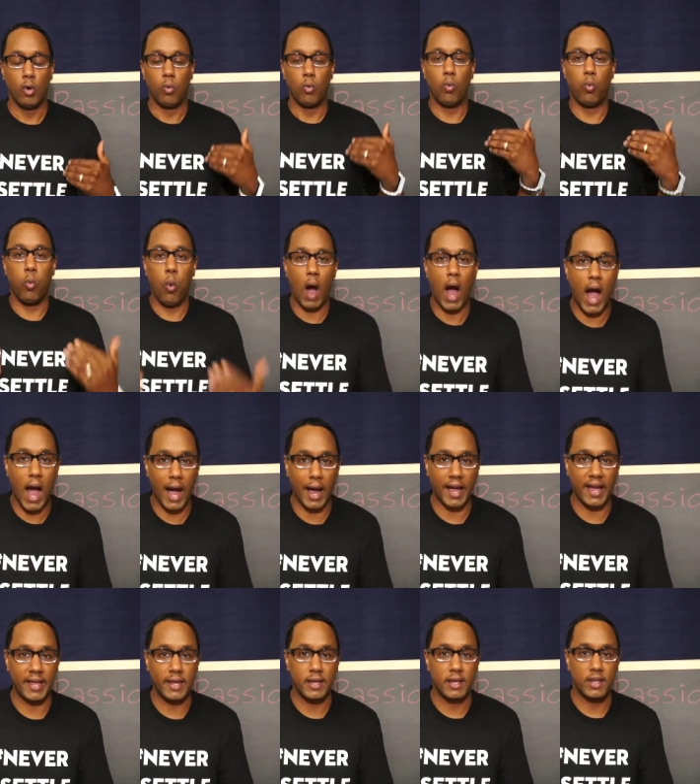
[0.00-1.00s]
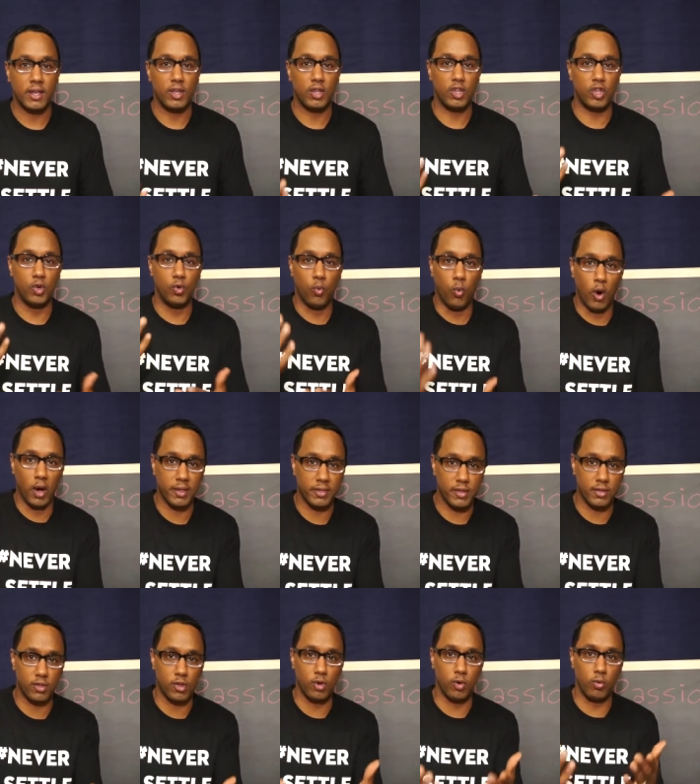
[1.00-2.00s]
why you want
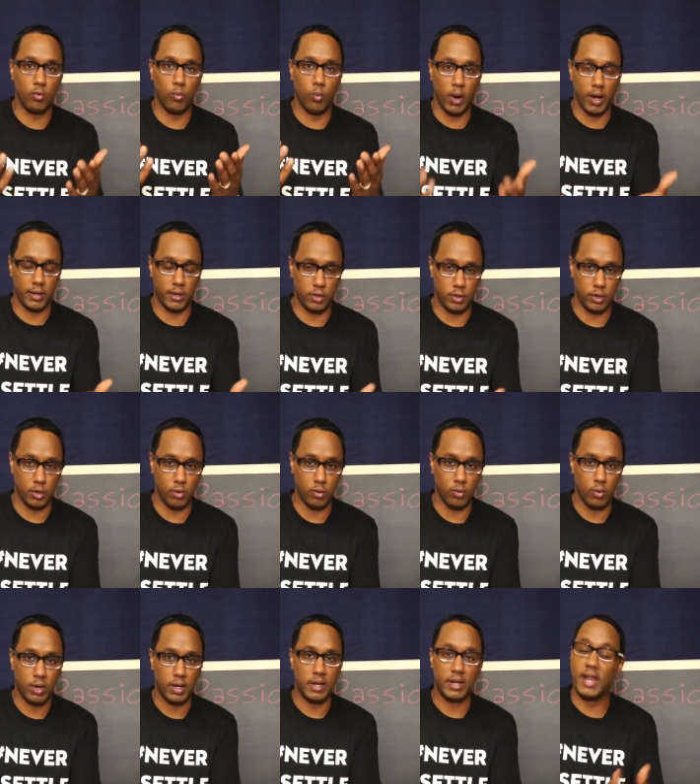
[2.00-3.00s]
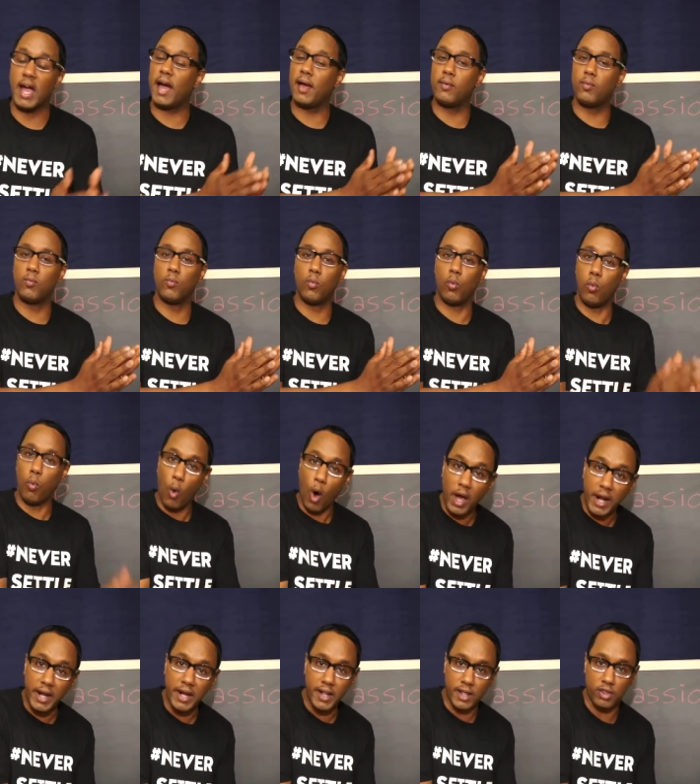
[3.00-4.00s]
to do what you do, not
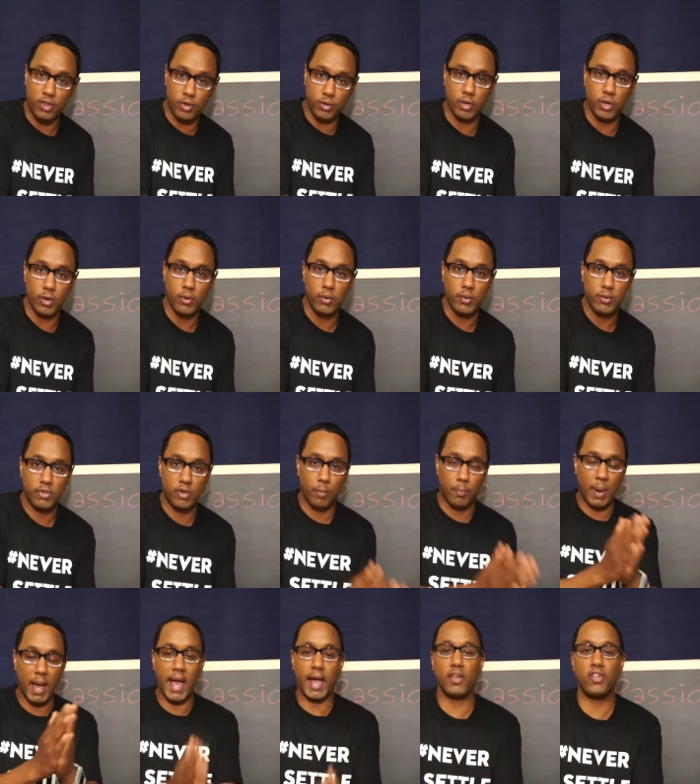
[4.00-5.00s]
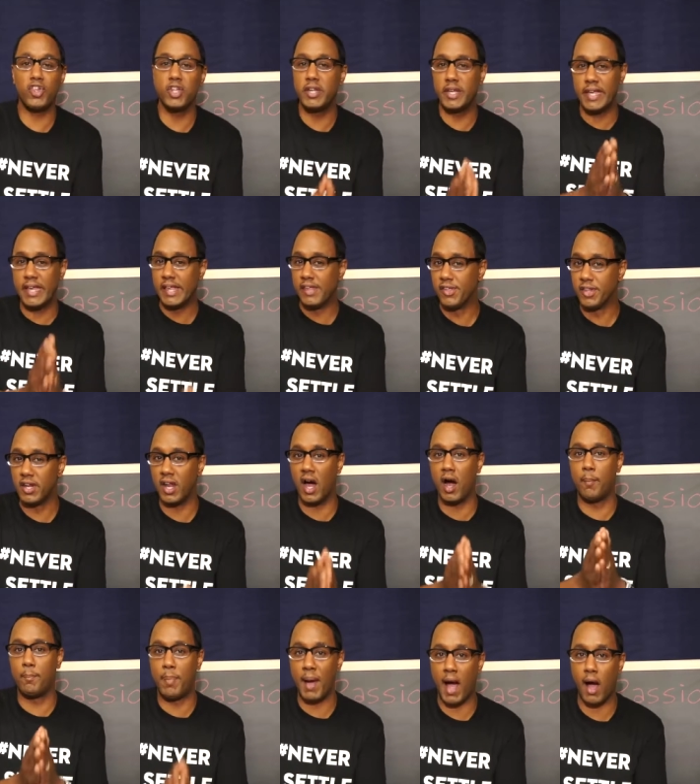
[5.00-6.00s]
what it is you do. So passion isn't
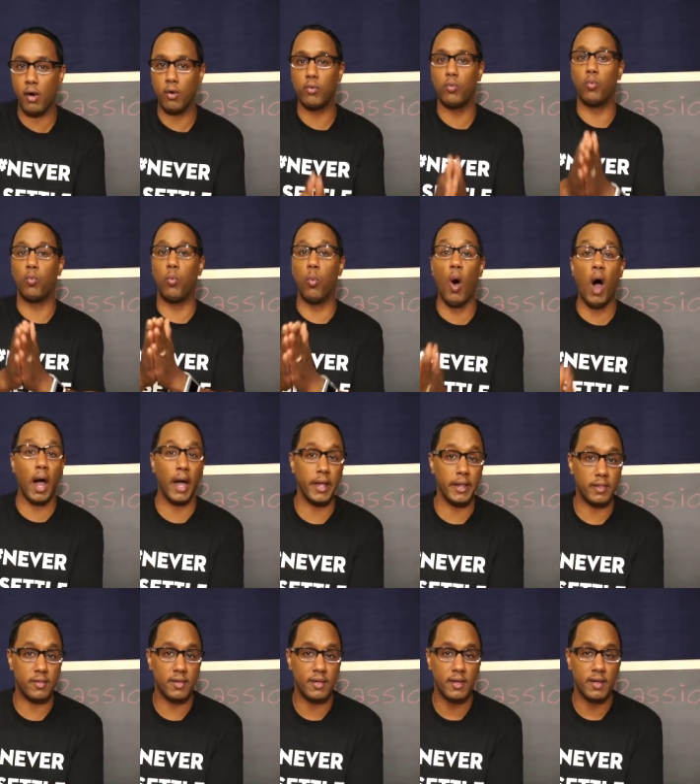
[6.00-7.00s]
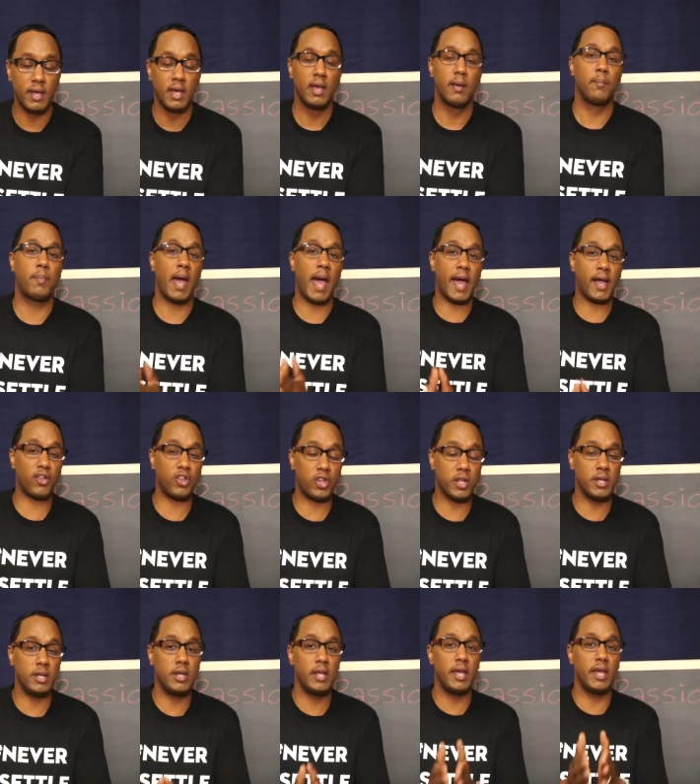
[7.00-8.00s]
about what.
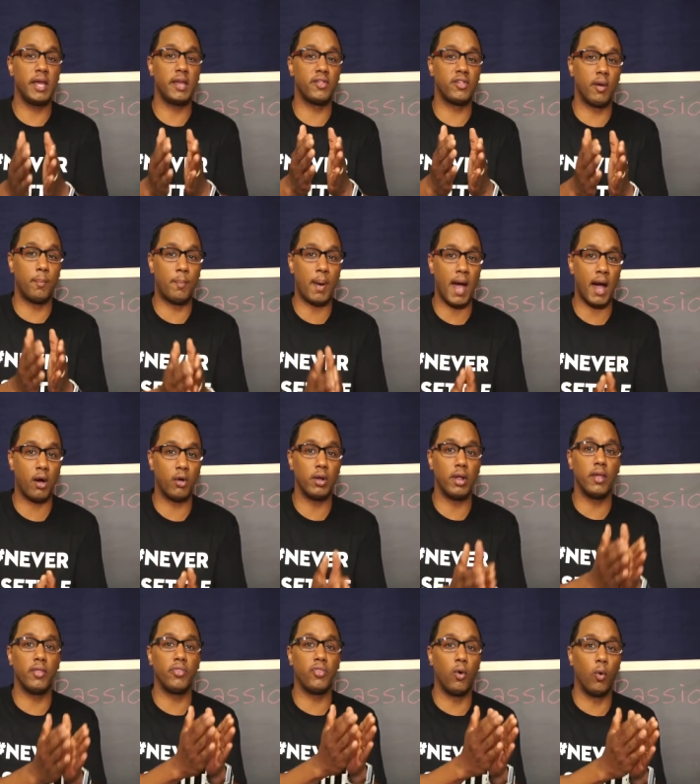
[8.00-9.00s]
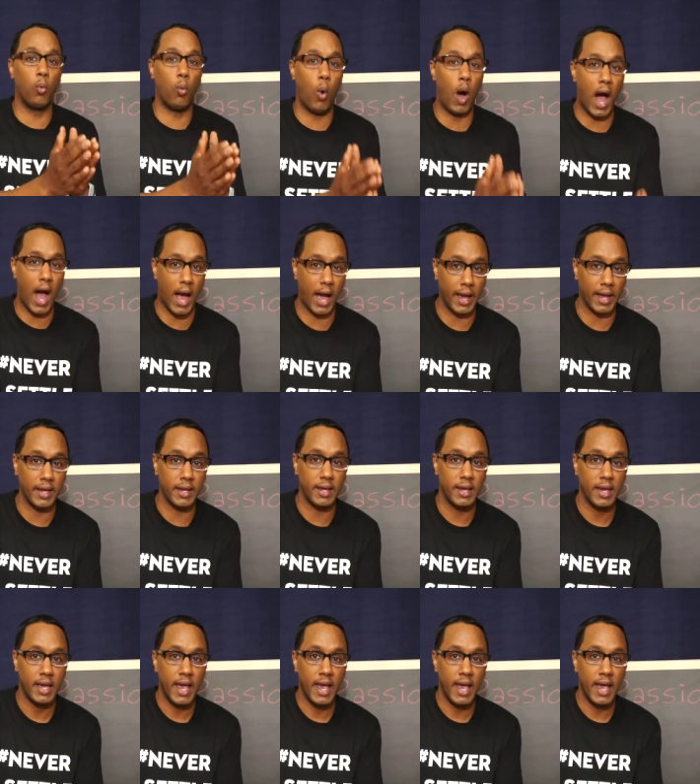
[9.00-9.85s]
Passion is about the why.